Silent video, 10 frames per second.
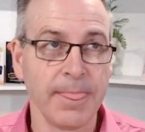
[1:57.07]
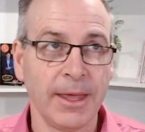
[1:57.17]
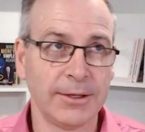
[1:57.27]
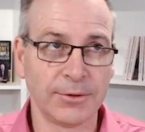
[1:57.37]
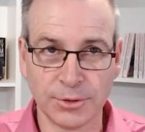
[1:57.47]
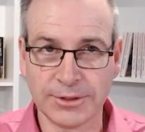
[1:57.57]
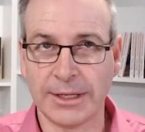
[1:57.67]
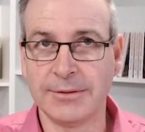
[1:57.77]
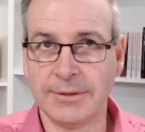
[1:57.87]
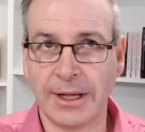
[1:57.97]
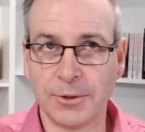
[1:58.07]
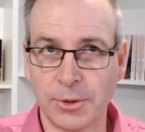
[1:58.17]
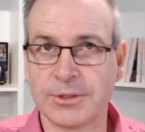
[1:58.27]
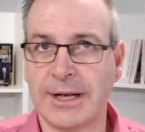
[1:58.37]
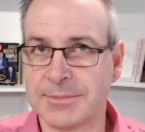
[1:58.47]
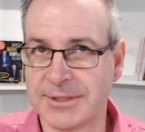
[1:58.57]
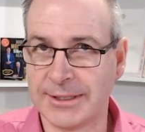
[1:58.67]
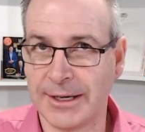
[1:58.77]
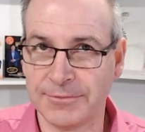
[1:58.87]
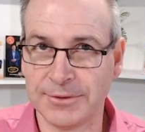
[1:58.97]
and I thought they'd cause an upset
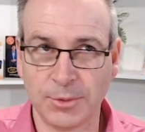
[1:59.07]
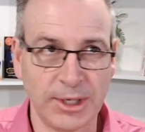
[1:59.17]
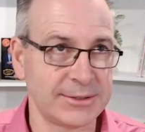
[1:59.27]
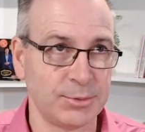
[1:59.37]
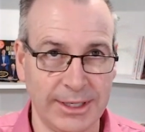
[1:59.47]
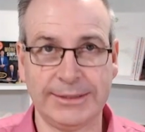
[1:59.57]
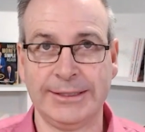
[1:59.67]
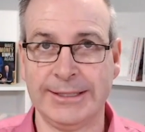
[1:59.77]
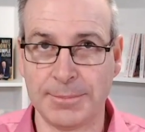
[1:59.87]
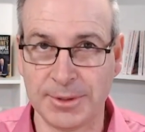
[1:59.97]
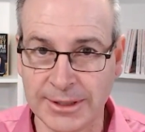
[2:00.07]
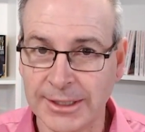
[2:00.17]
over in the West. Well, that didn't happen.